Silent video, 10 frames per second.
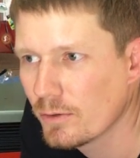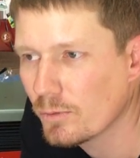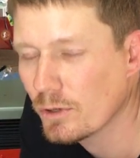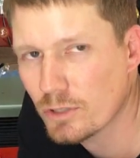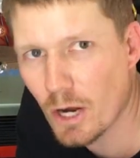
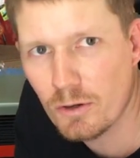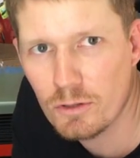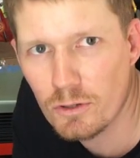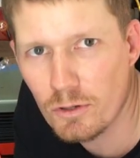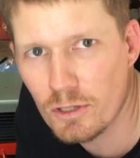was going
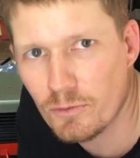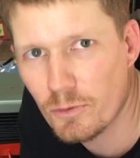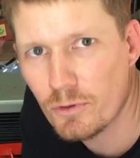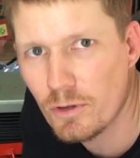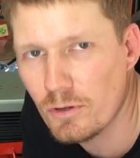to do this
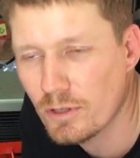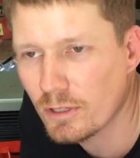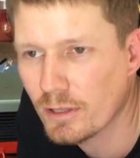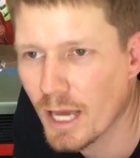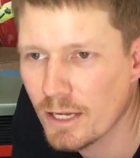for you,
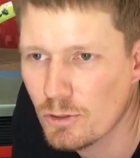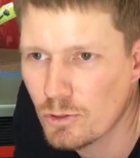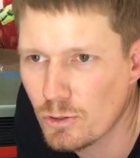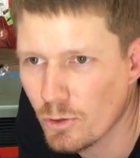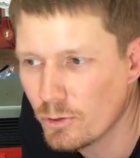that they
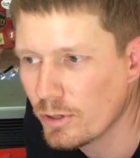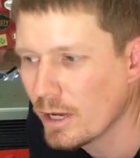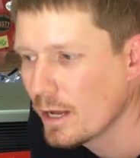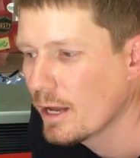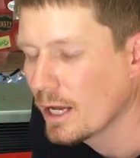should
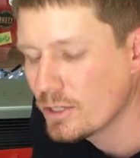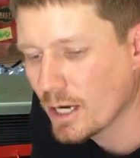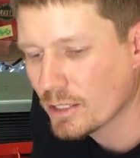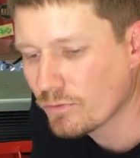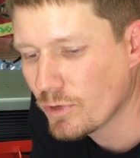
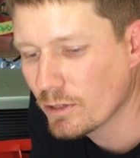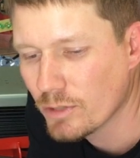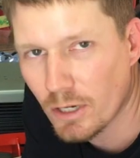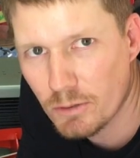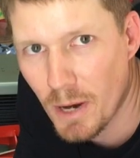adjust the reel
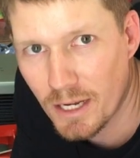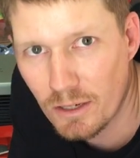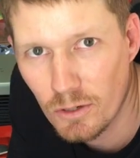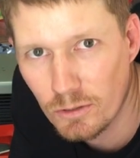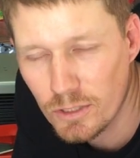so it's
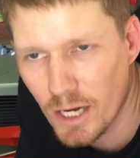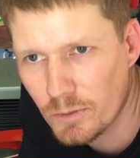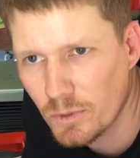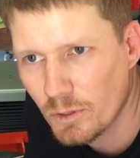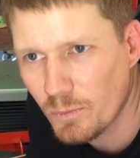making
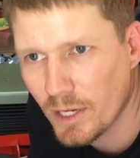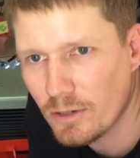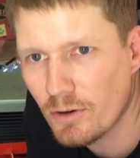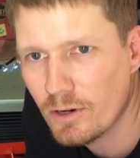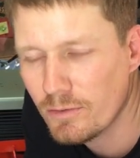contact with the
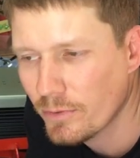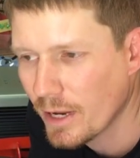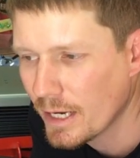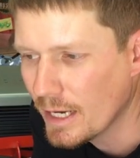bed knife.